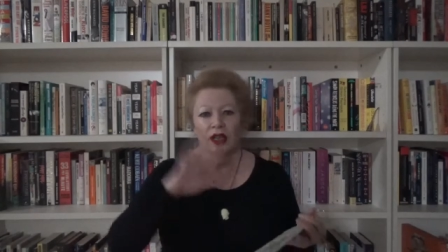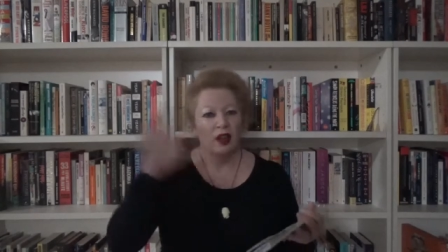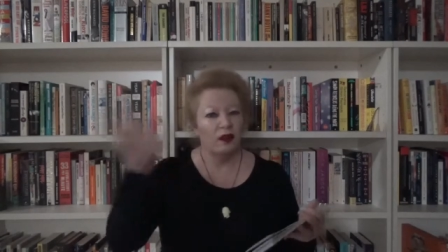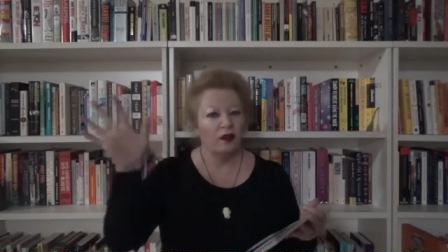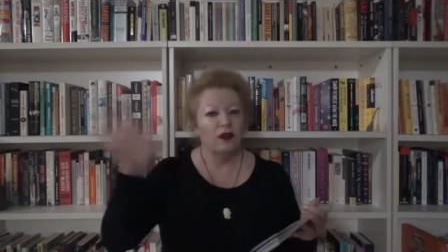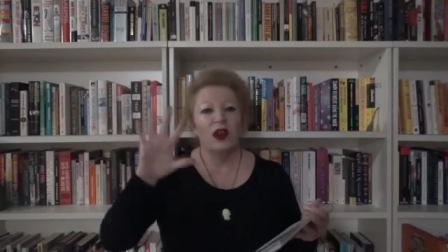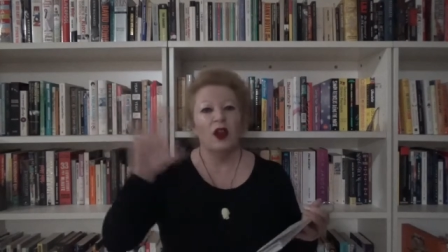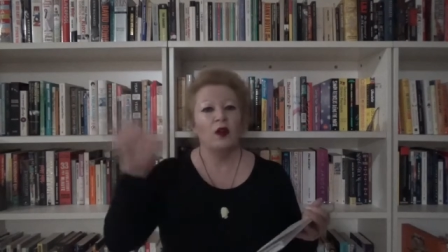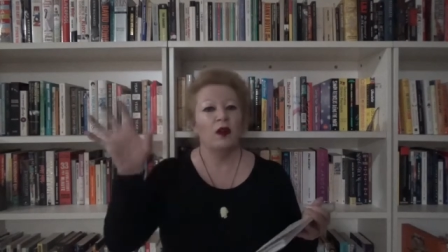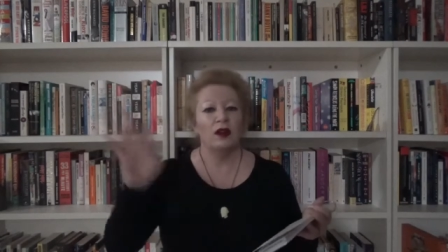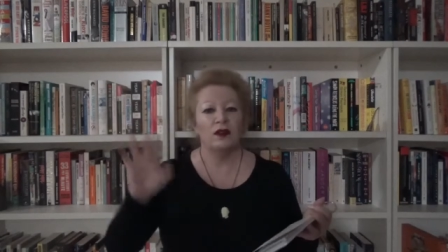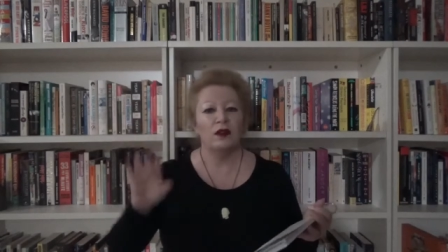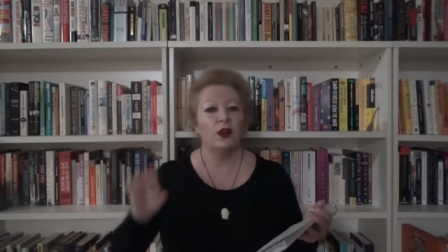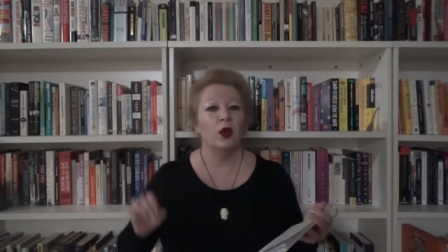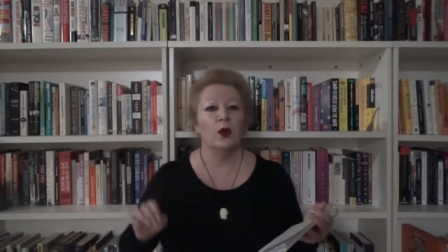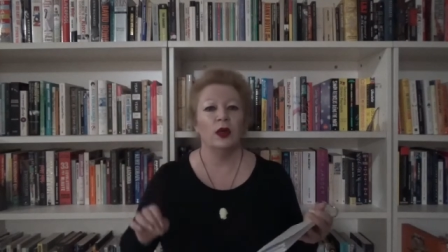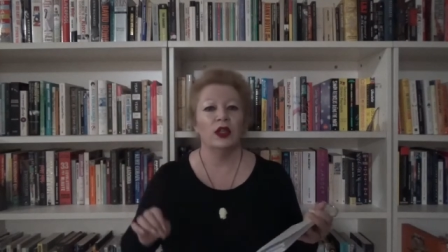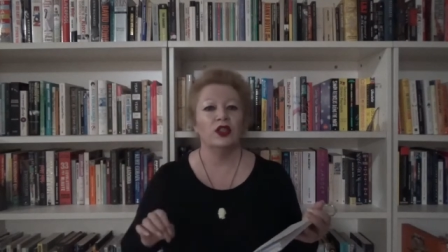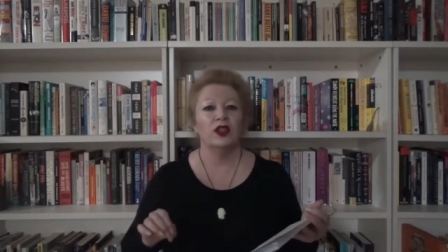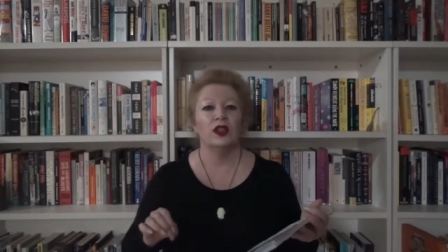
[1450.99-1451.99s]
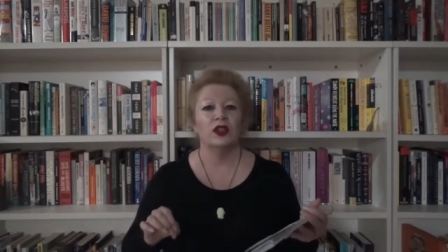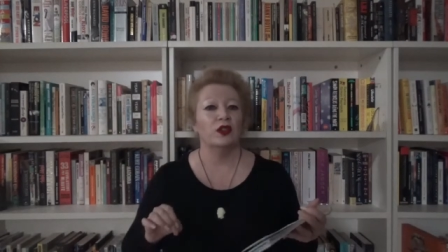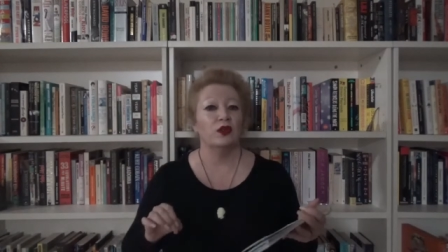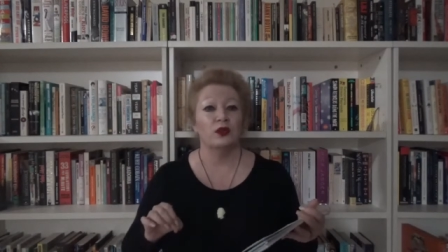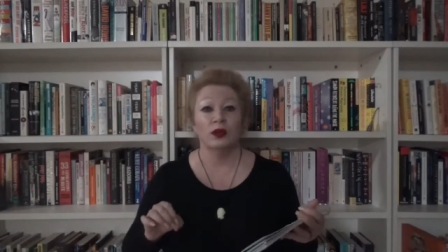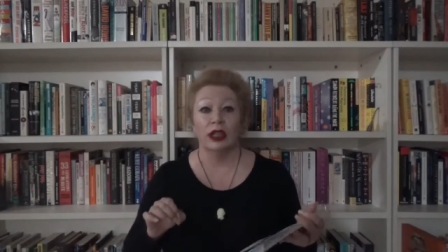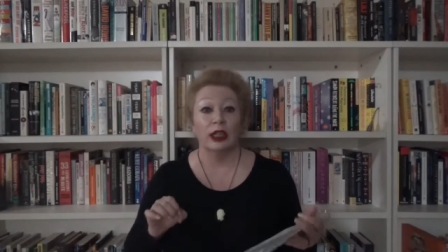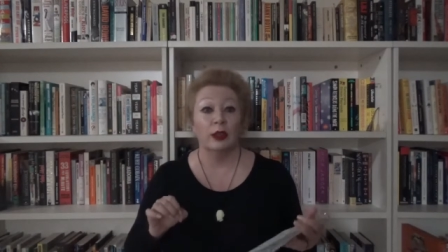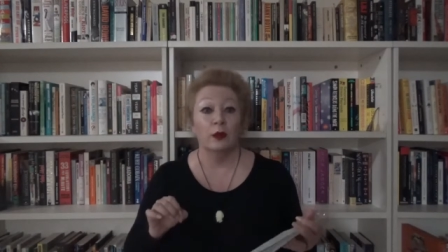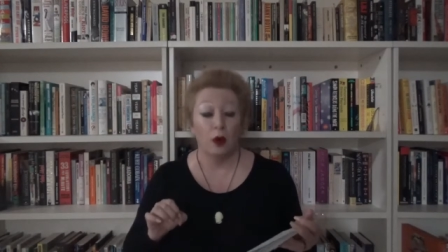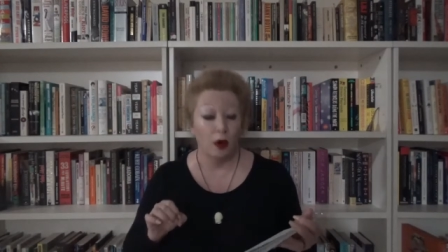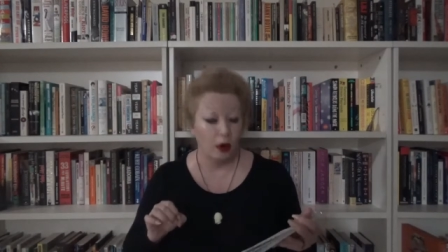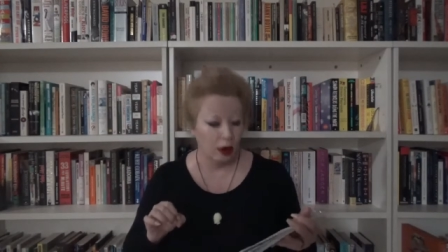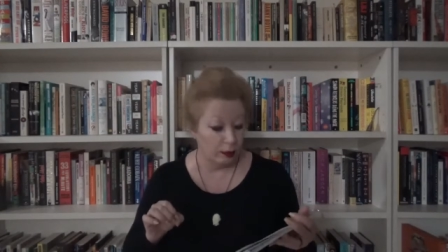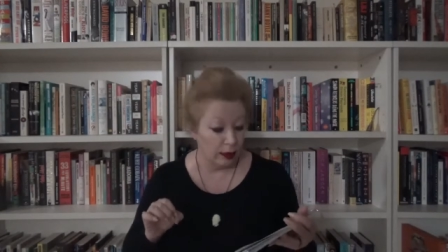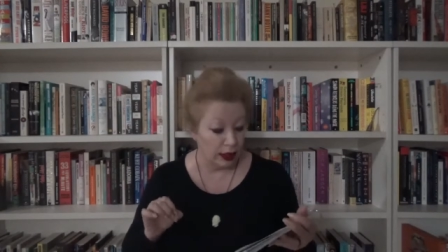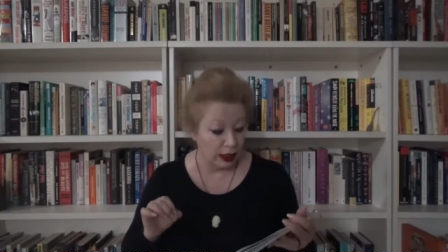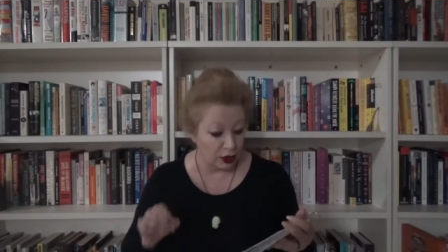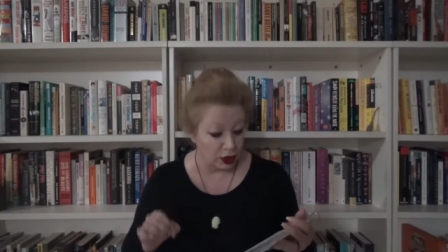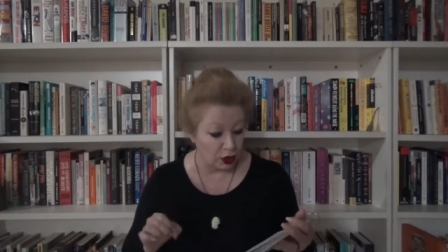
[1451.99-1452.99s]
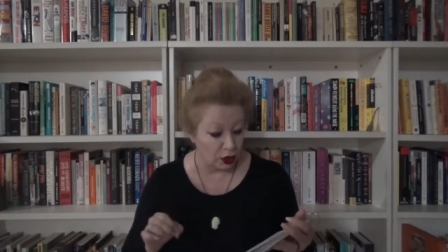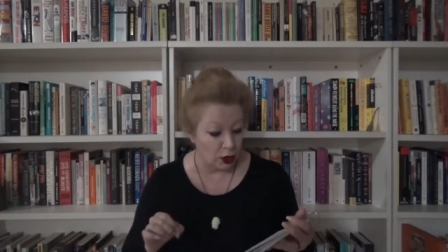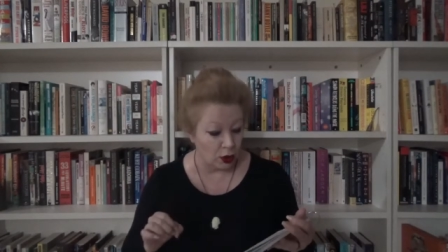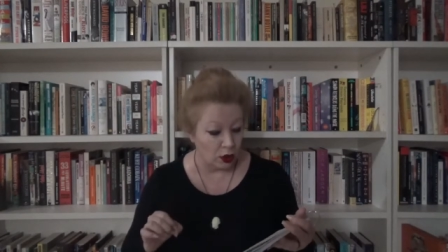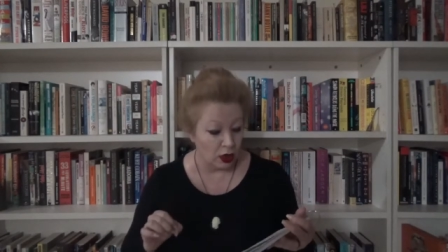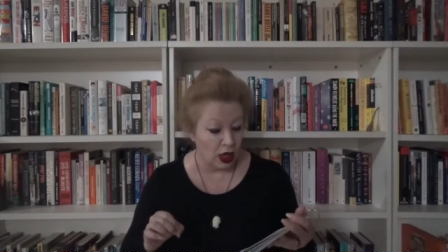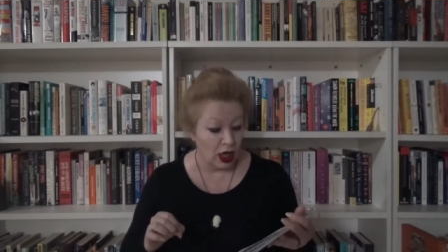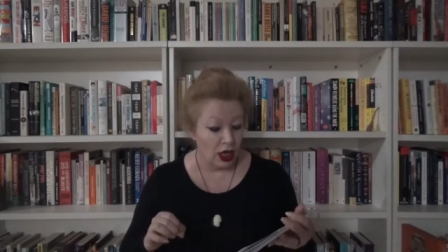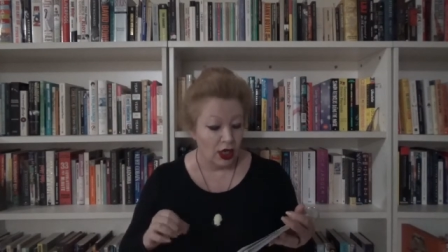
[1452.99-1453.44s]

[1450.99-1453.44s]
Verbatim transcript: Very few issues really worry me at all.